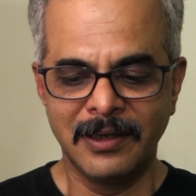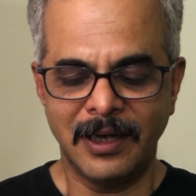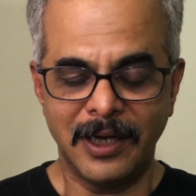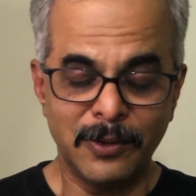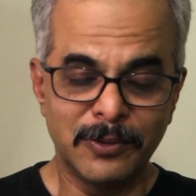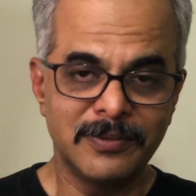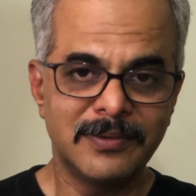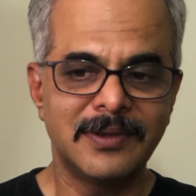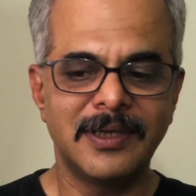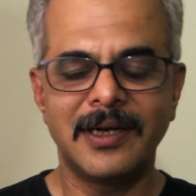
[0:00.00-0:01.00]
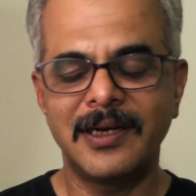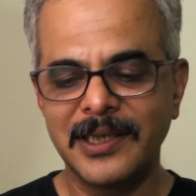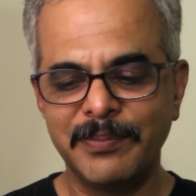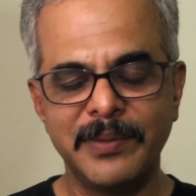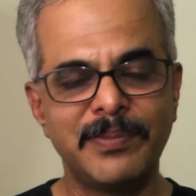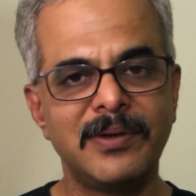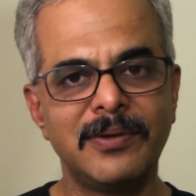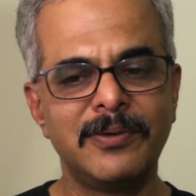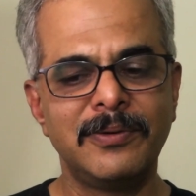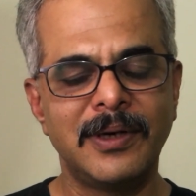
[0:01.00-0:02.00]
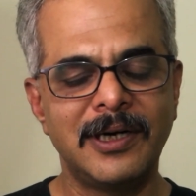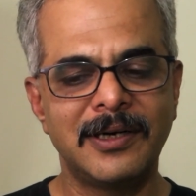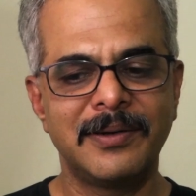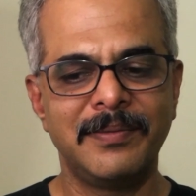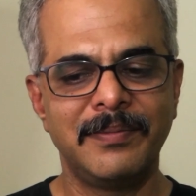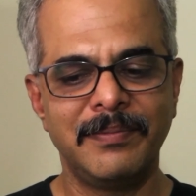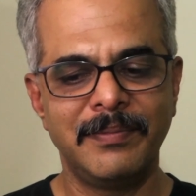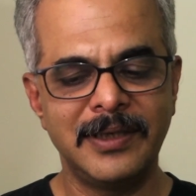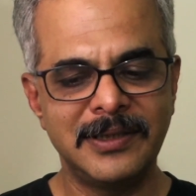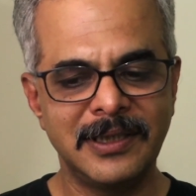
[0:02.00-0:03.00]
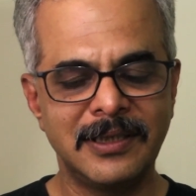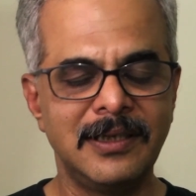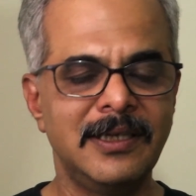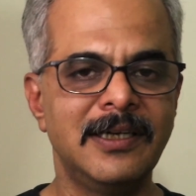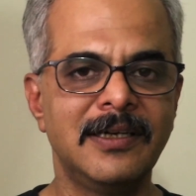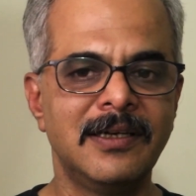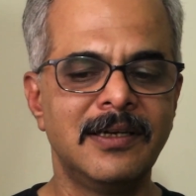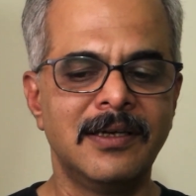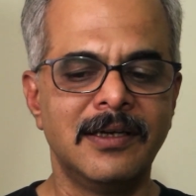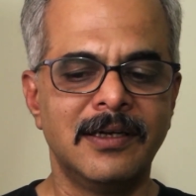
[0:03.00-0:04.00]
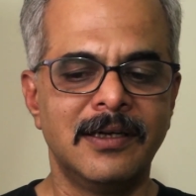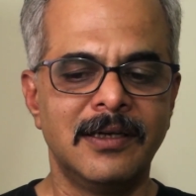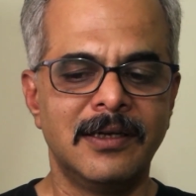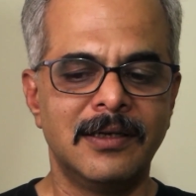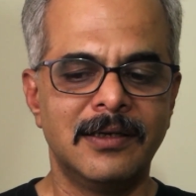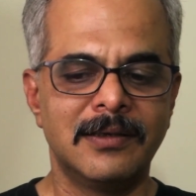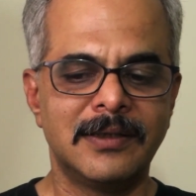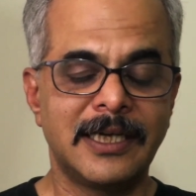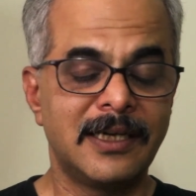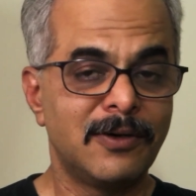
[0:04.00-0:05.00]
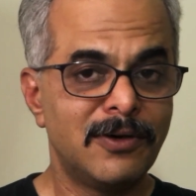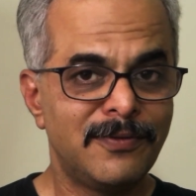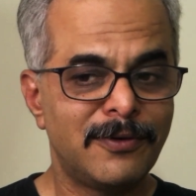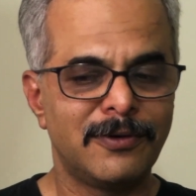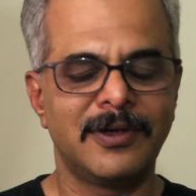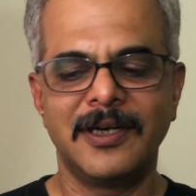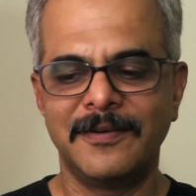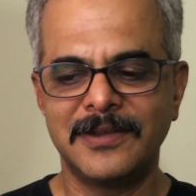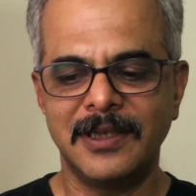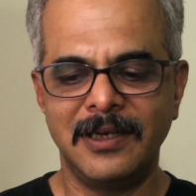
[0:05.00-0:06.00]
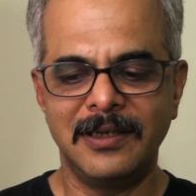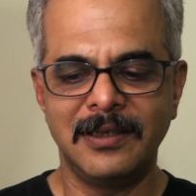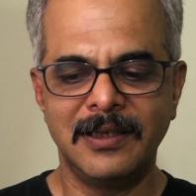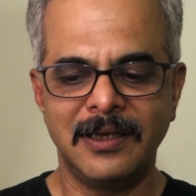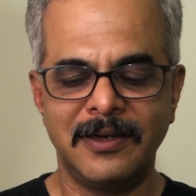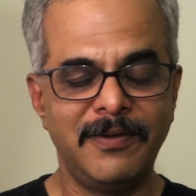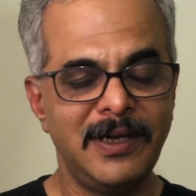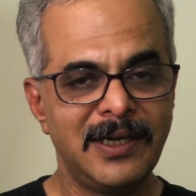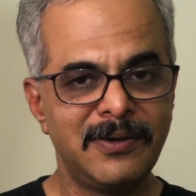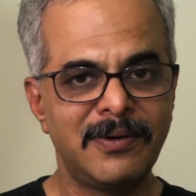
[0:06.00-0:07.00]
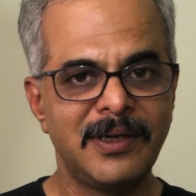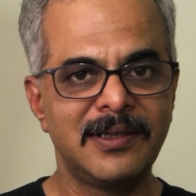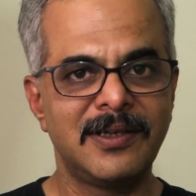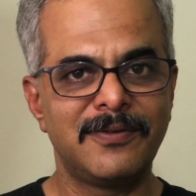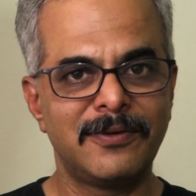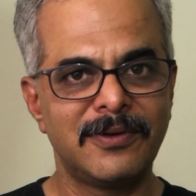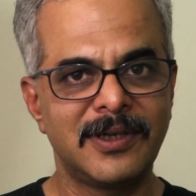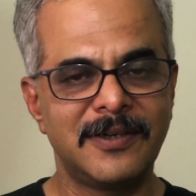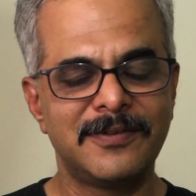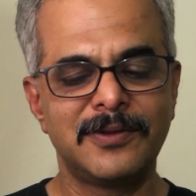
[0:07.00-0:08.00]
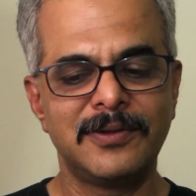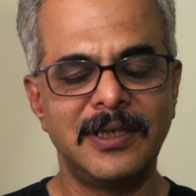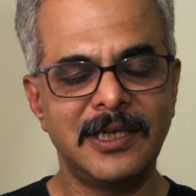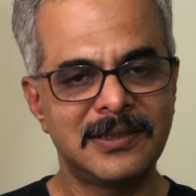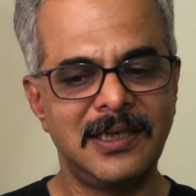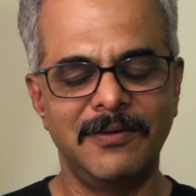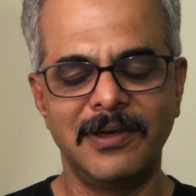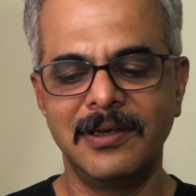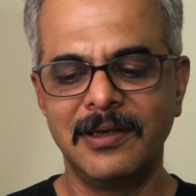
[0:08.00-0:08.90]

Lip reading: I know there are the people who are basically taking good photographs and they are willing to take their photographs to the next level.